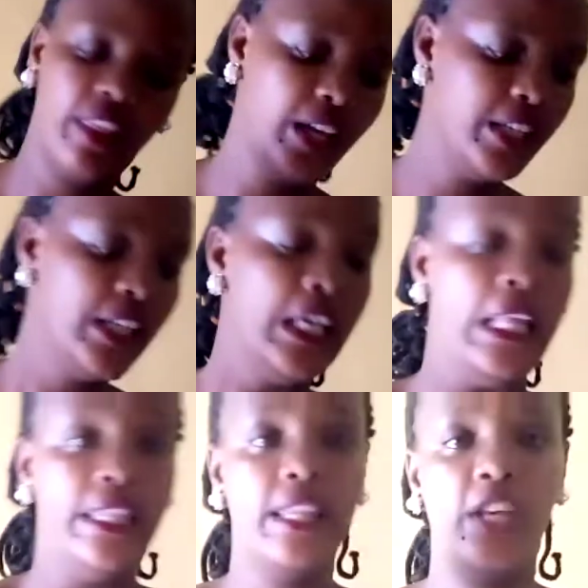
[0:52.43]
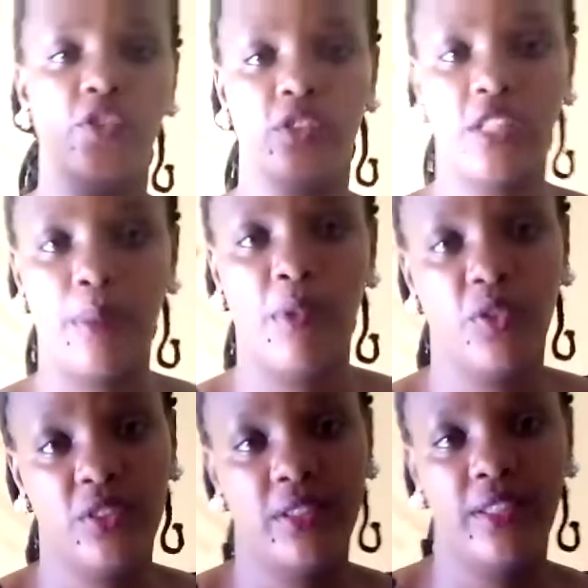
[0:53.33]
that. Then I talked about
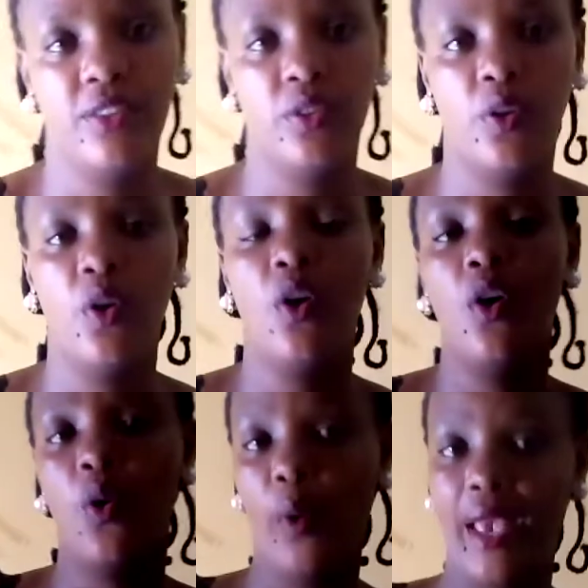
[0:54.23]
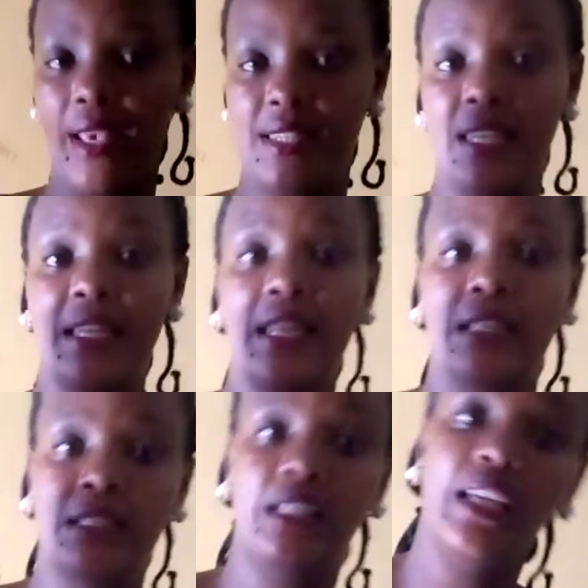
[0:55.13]
title, where I said
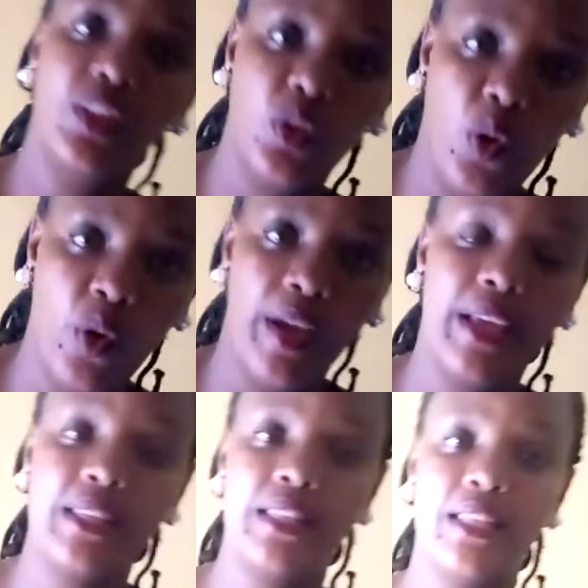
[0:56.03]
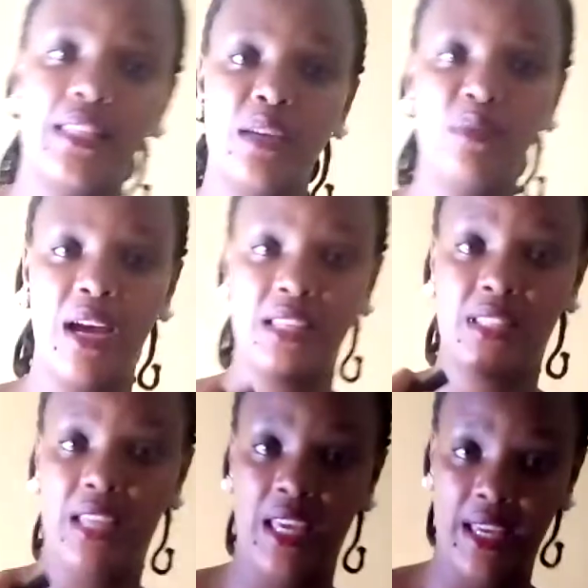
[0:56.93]
that title is the same as the
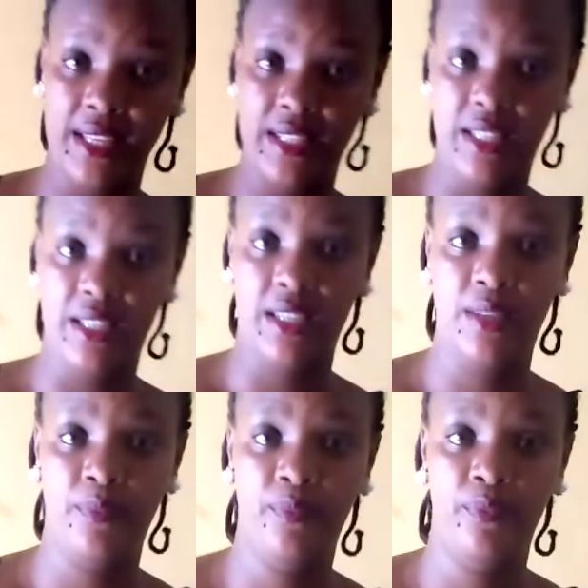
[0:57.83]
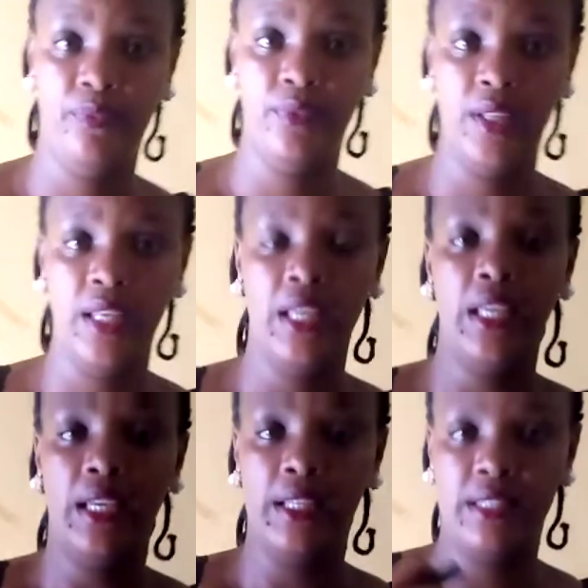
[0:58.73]
heading.
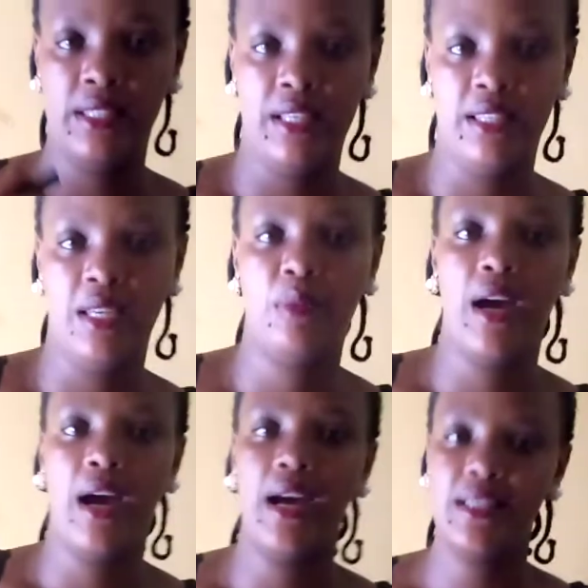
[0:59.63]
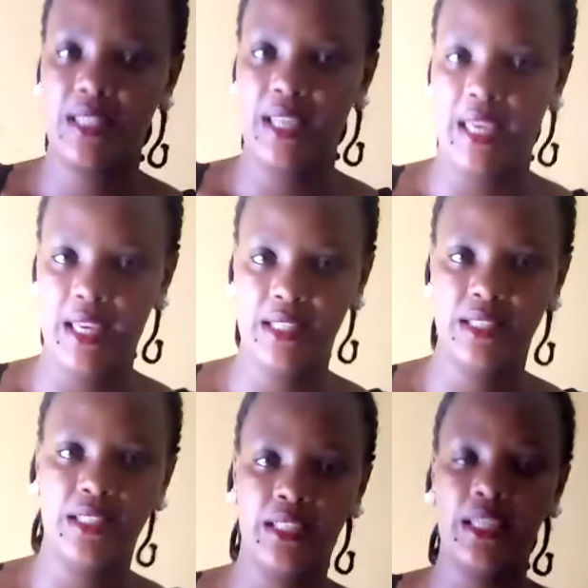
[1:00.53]
It's the same as the
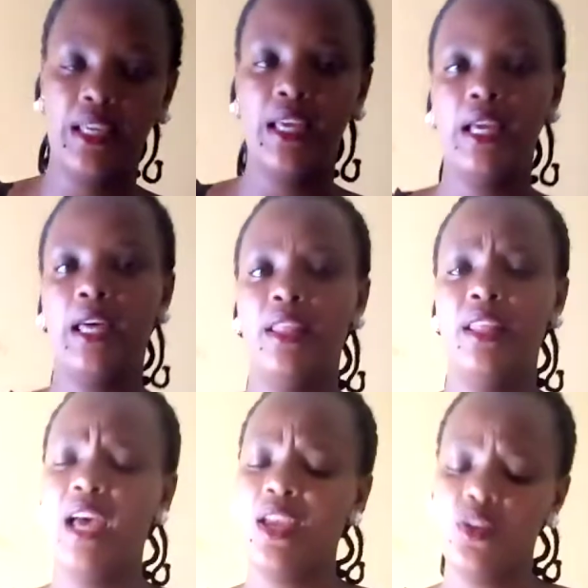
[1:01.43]
heading. Then I